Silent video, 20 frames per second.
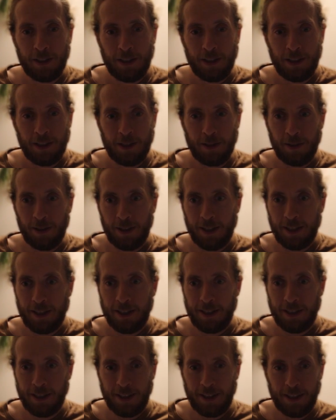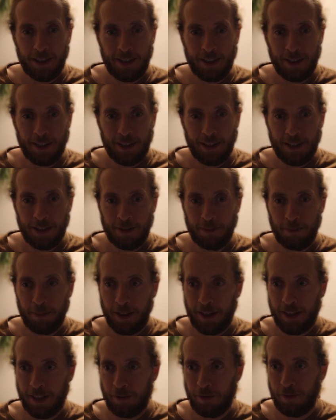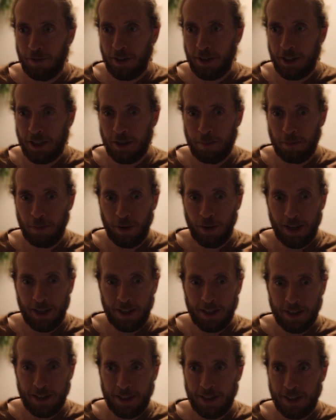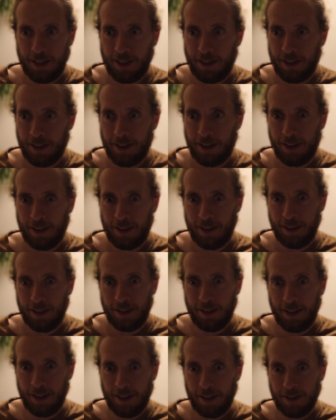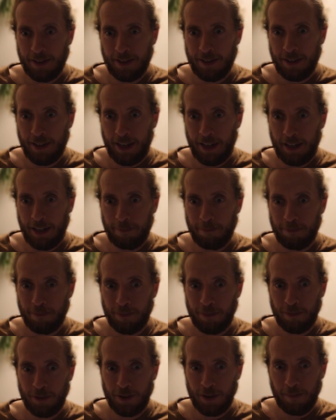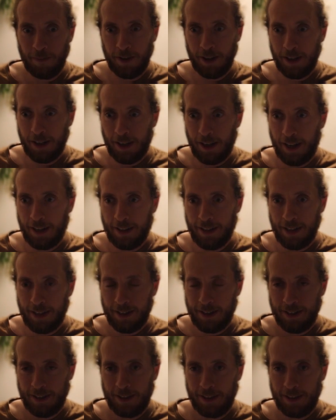So let's make a feature branch that is named something like that.